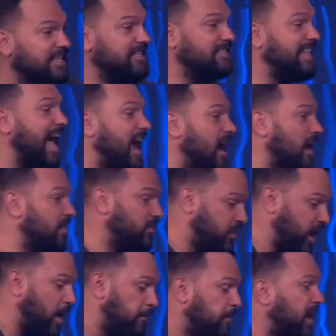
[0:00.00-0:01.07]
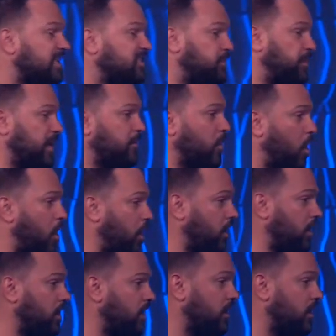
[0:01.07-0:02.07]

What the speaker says: is that there must be more.